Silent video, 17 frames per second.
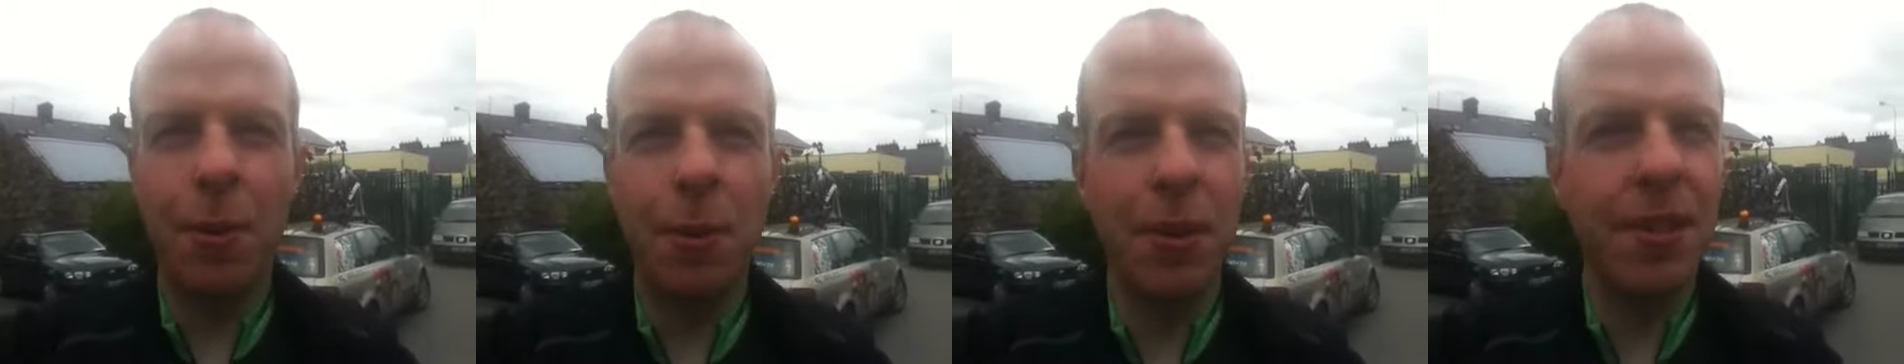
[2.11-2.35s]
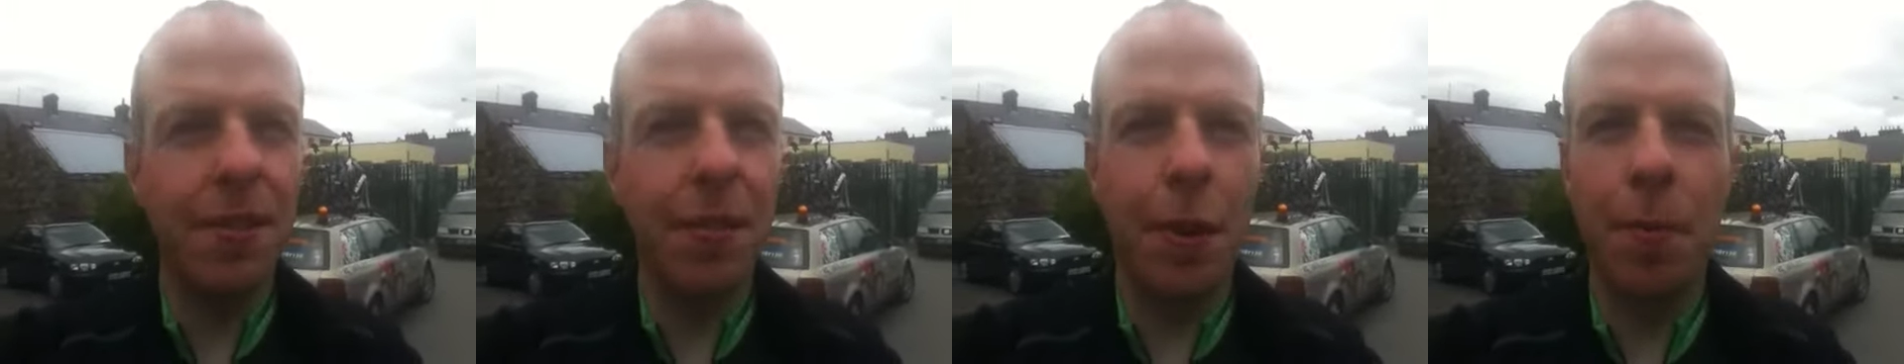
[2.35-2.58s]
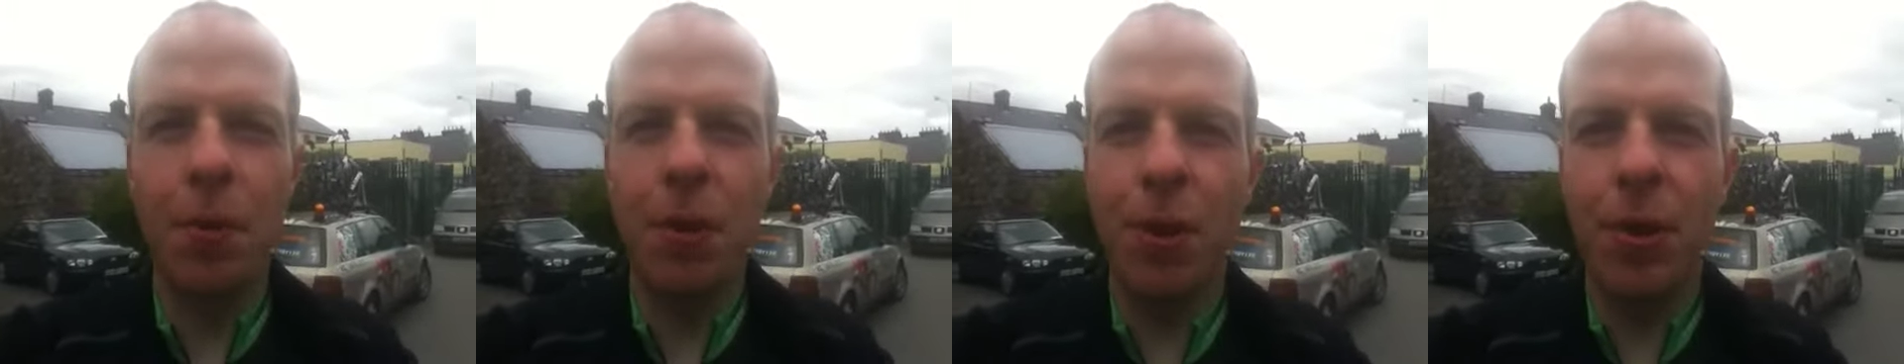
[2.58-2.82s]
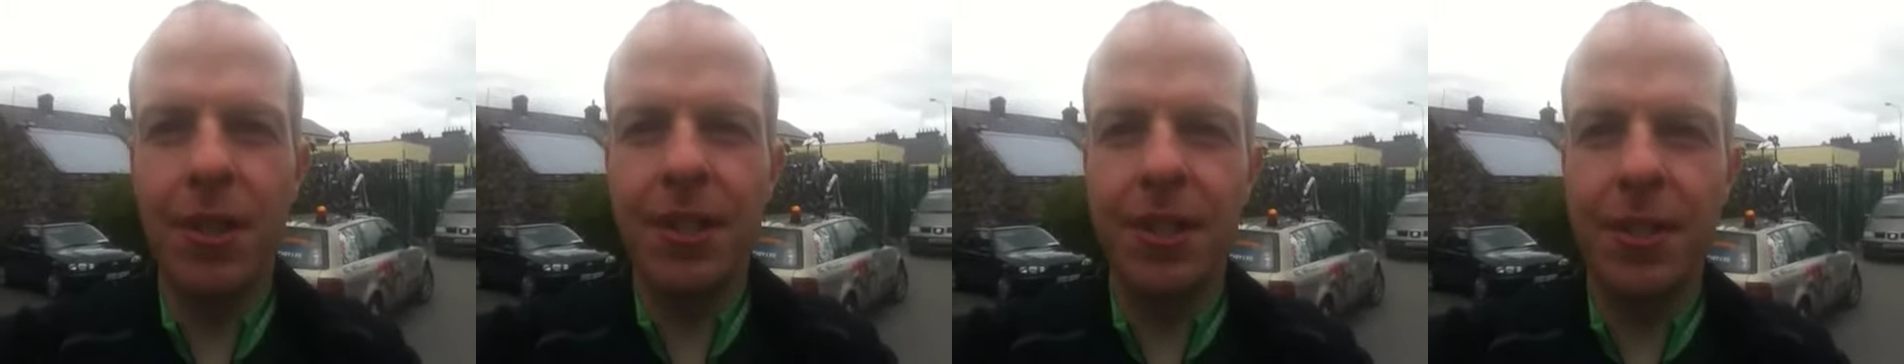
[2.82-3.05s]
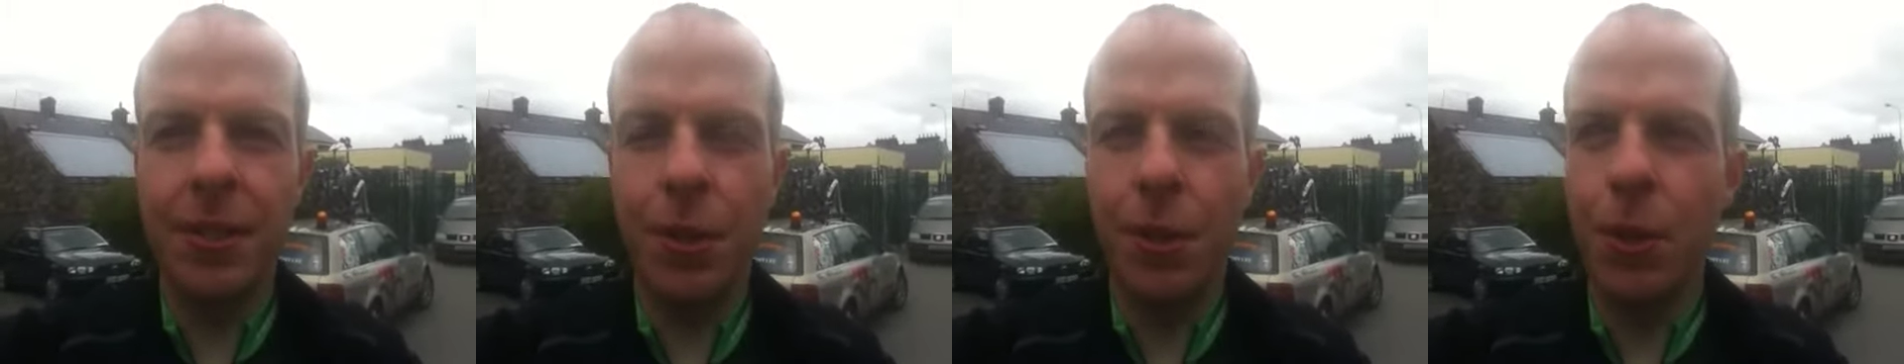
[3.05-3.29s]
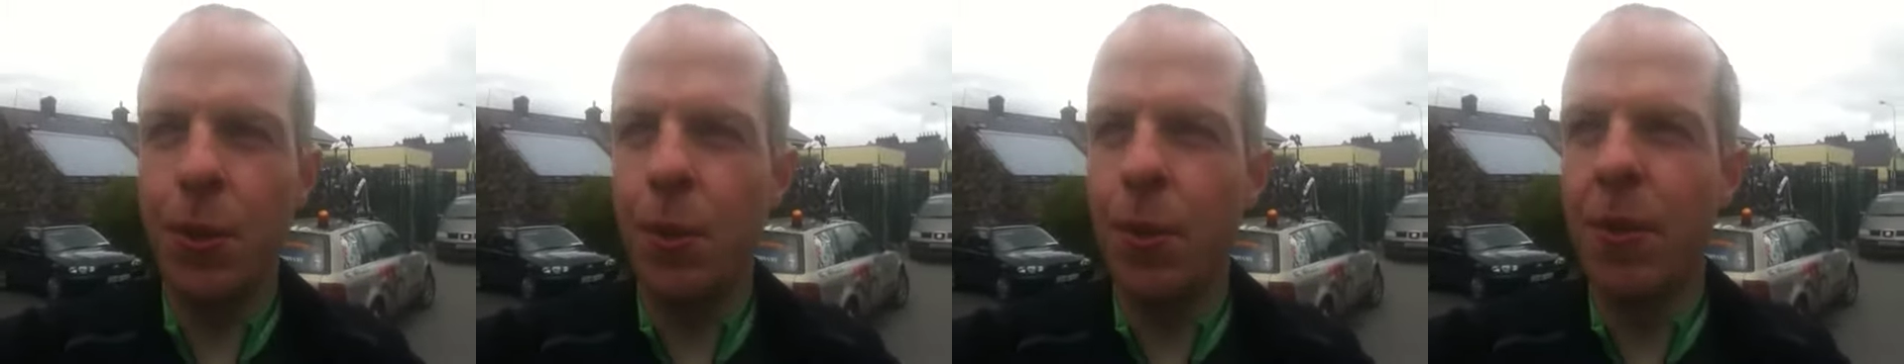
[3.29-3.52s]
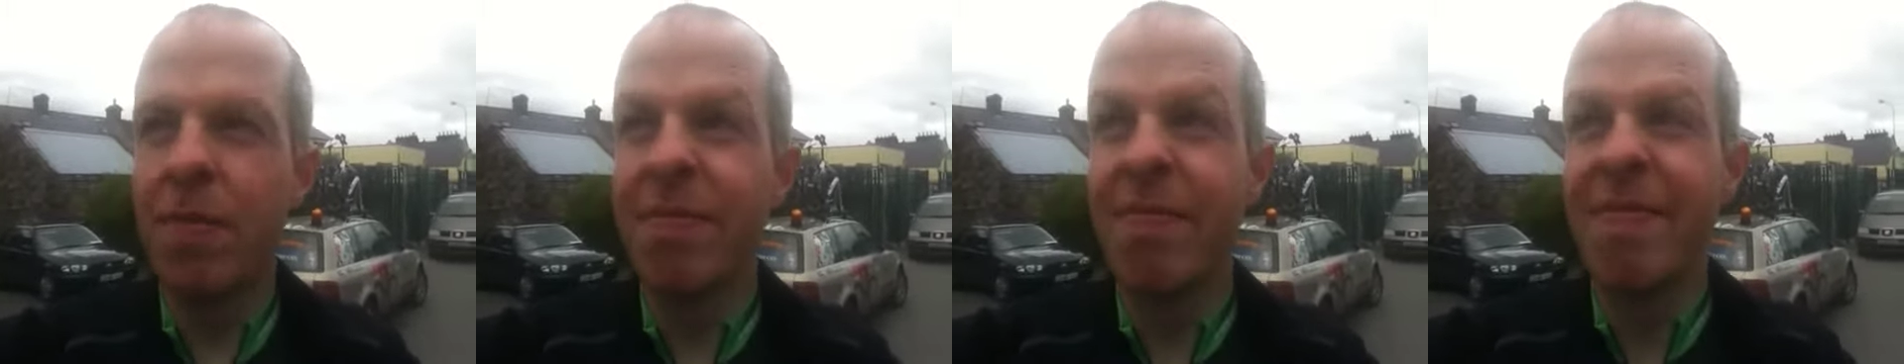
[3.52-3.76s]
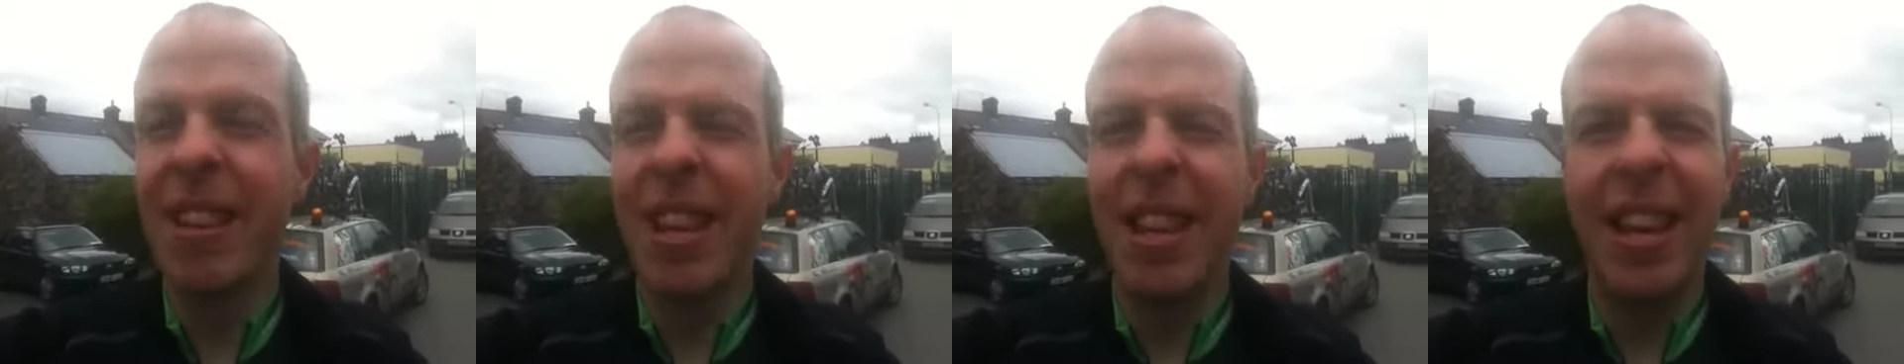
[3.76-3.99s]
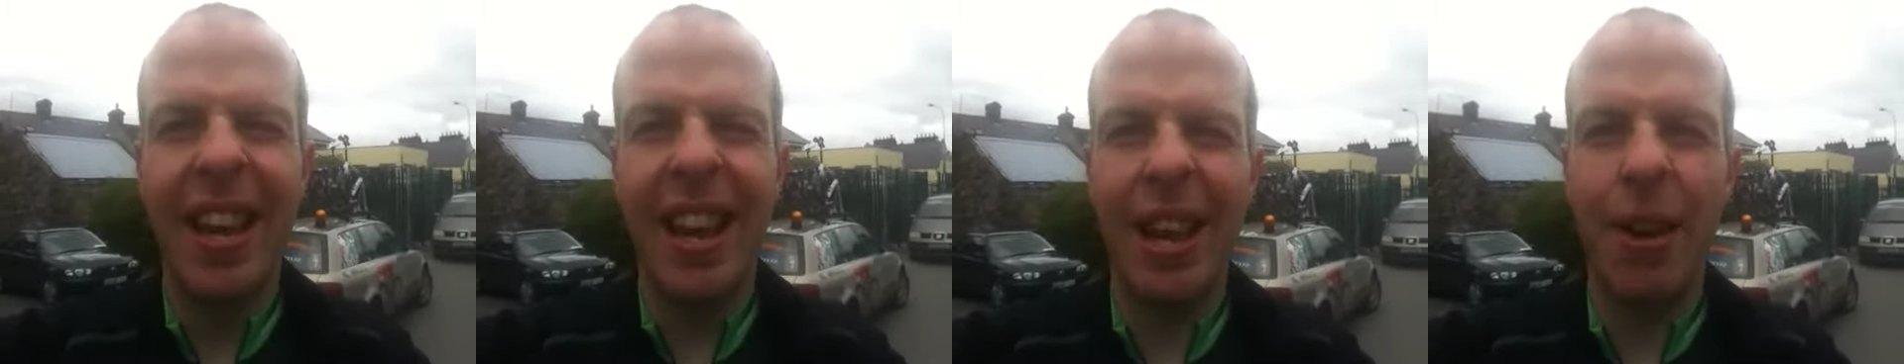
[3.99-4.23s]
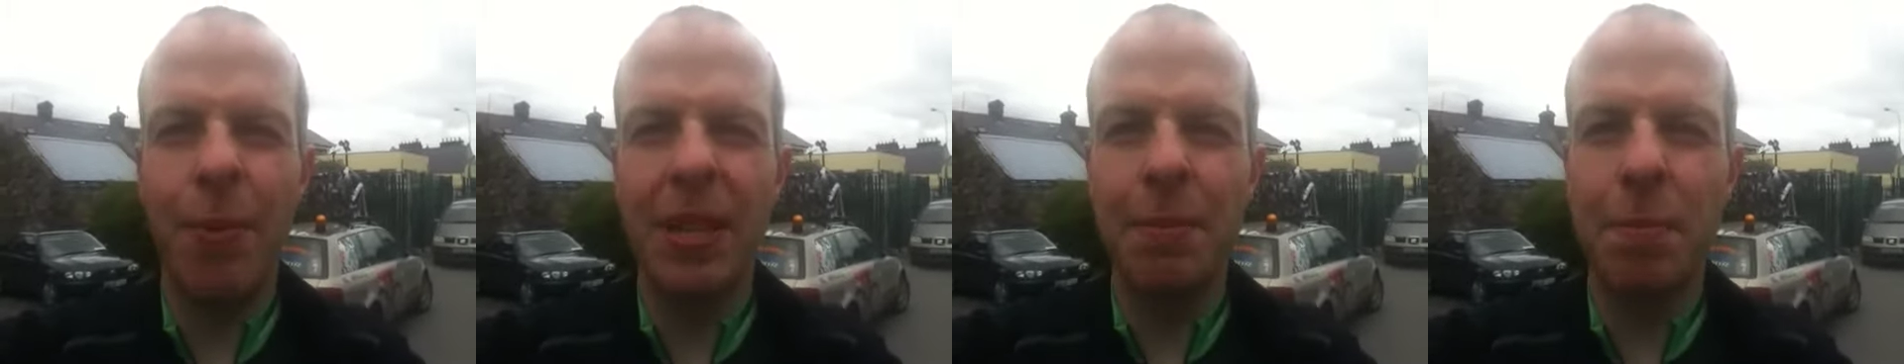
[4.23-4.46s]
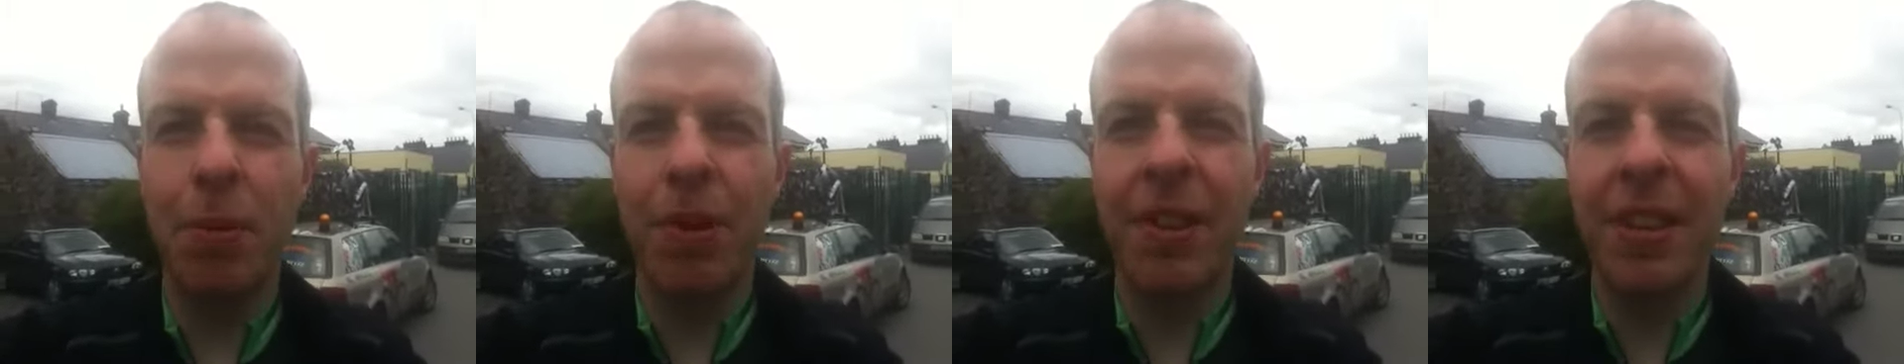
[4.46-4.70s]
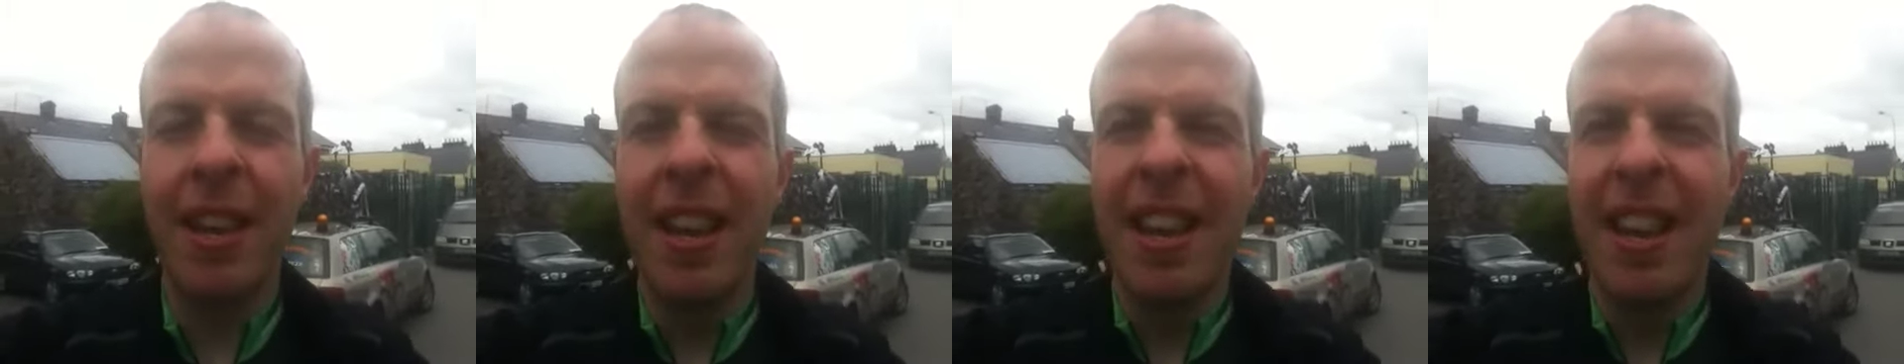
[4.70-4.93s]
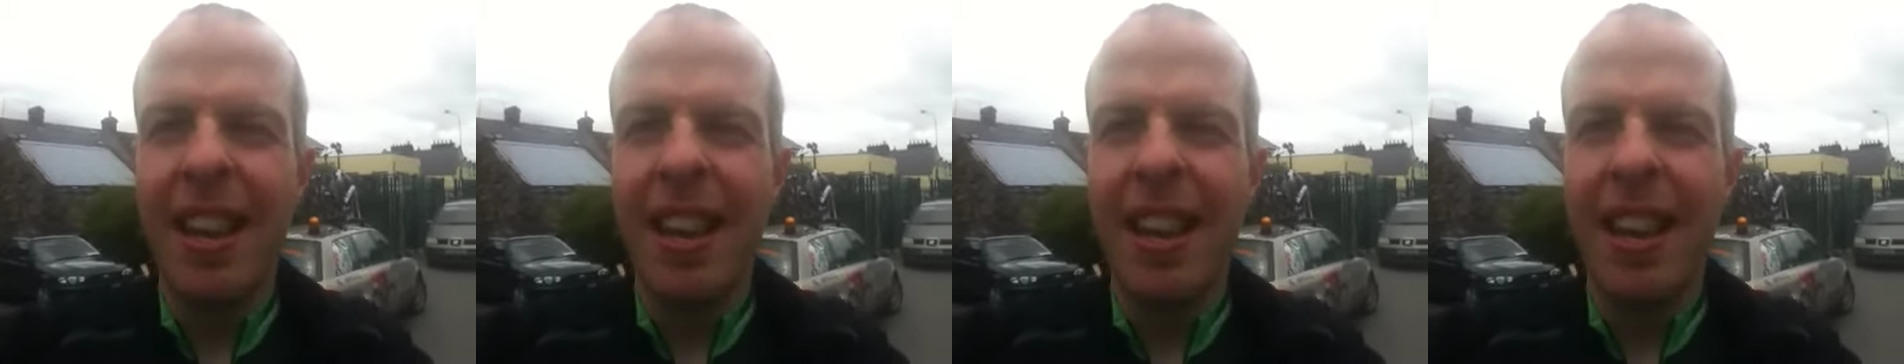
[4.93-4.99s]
it was from Gort to Westport.